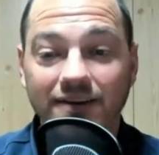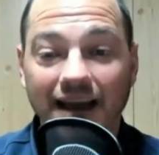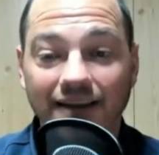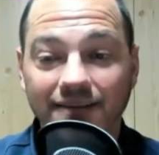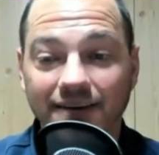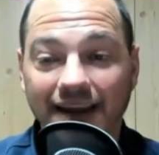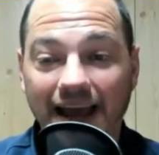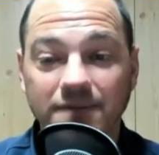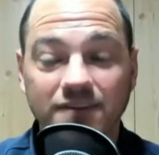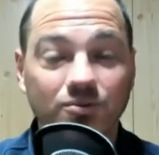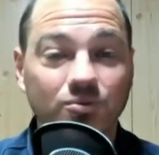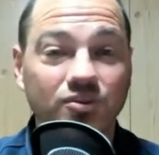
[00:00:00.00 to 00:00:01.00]
got an
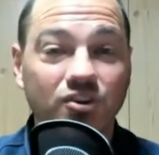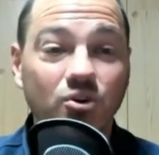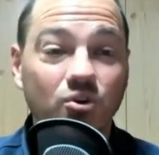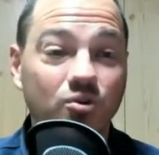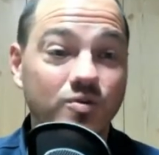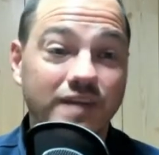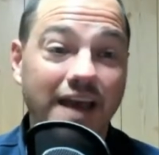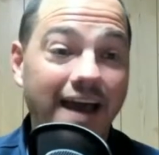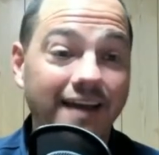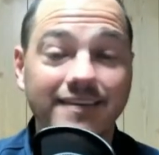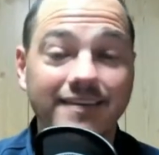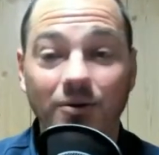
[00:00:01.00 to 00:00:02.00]
absolute dude who's
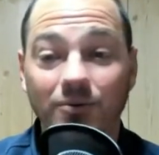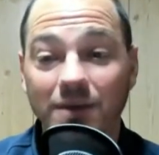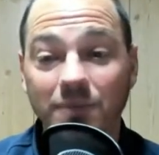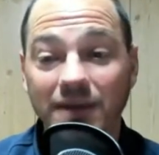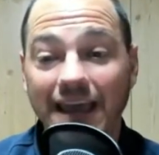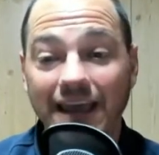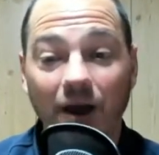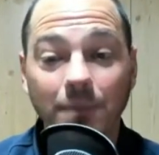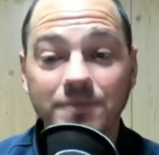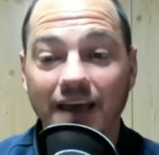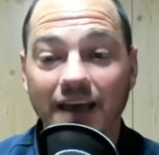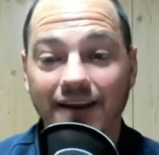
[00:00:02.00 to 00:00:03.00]
got, NBA
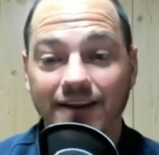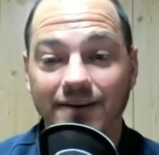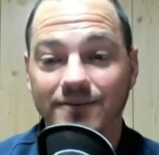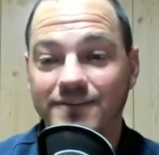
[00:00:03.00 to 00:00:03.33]
upside here.